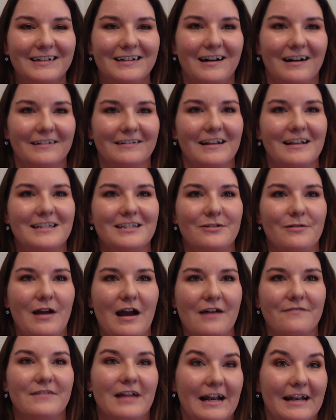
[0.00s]
unless you
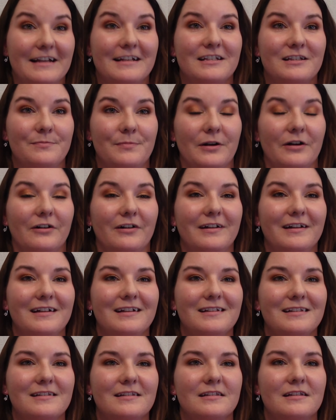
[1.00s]
have that
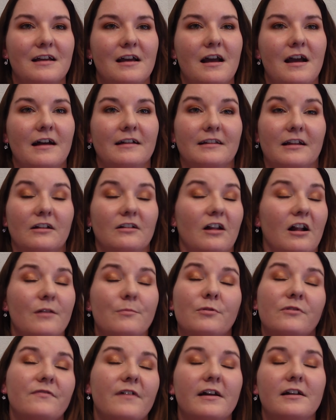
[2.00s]
experience, that a lot of
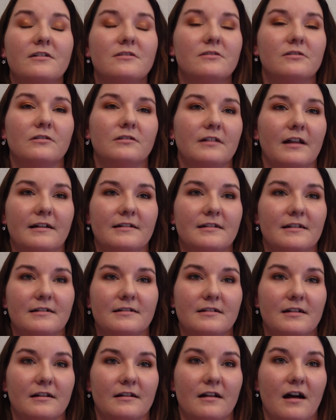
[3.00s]
providers are electing
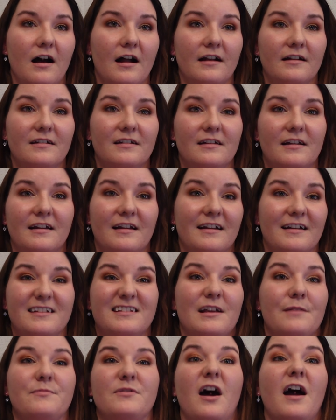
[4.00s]
to not
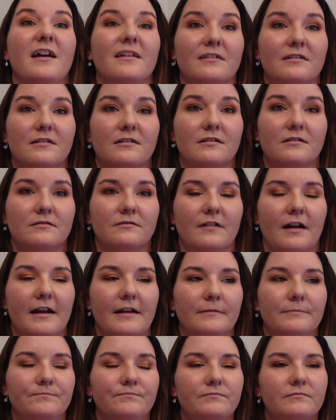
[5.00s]
accept either,
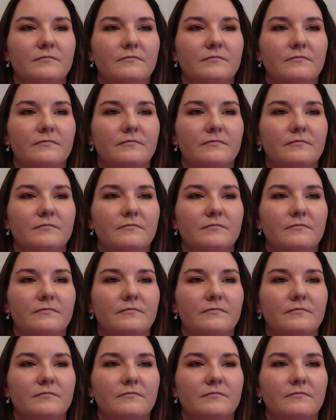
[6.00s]
right?